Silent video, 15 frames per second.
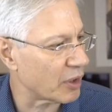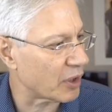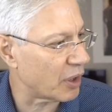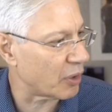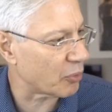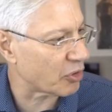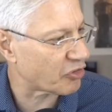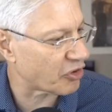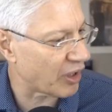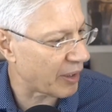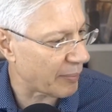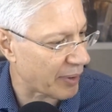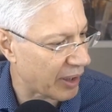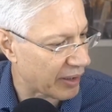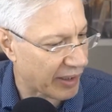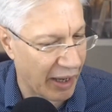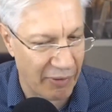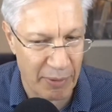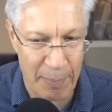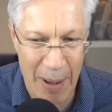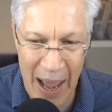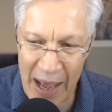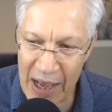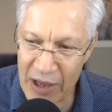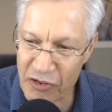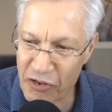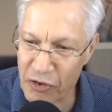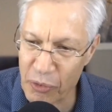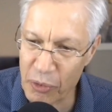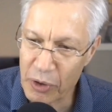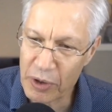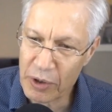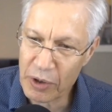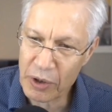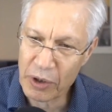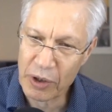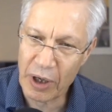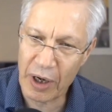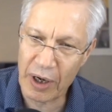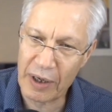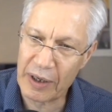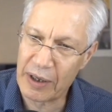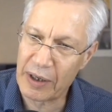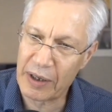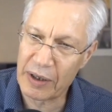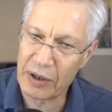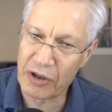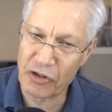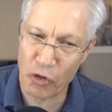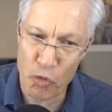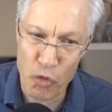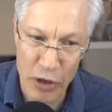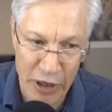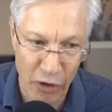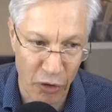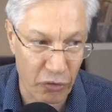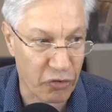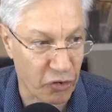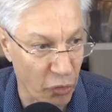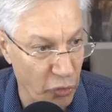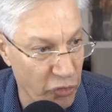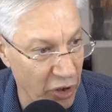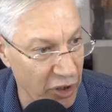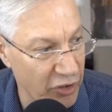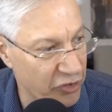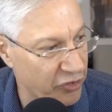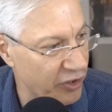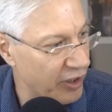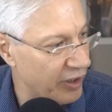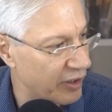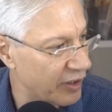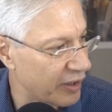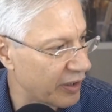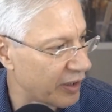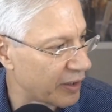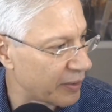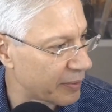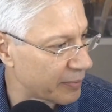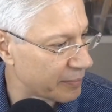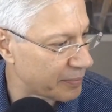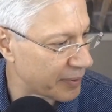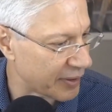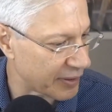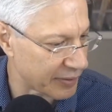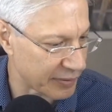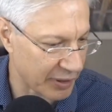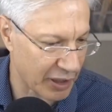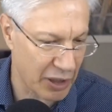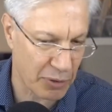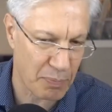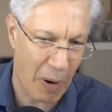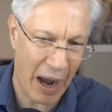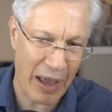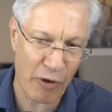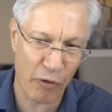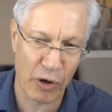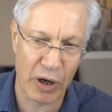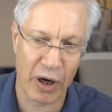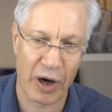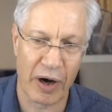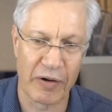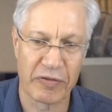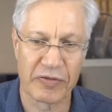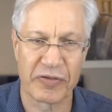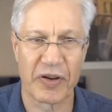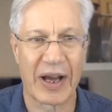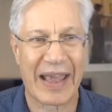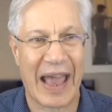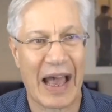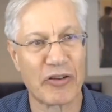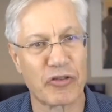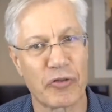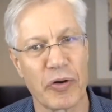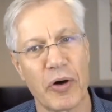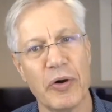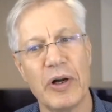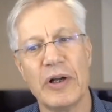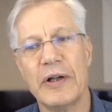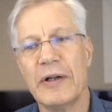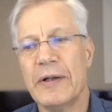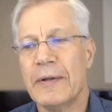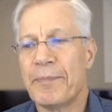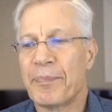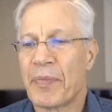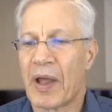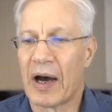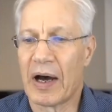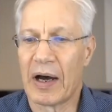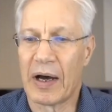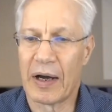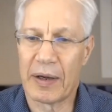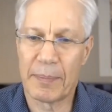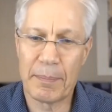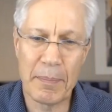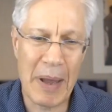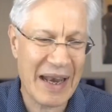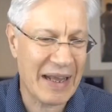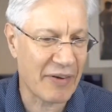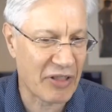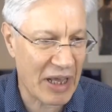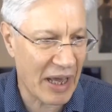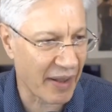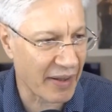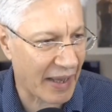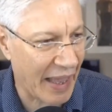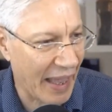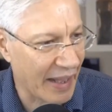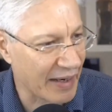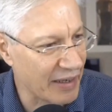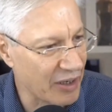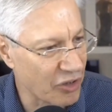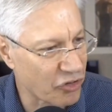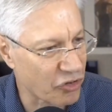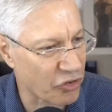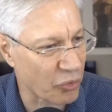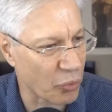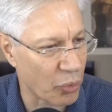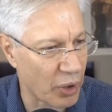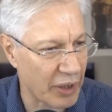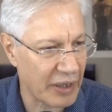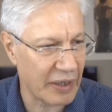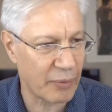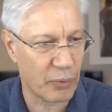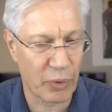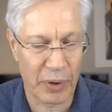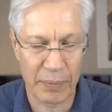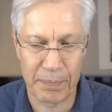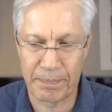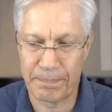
what's her name, Karen Bass, who uh, is a real socialist and, a, and a, uh, an admirer of uh, Castro. Uh, many of the other candidates were, were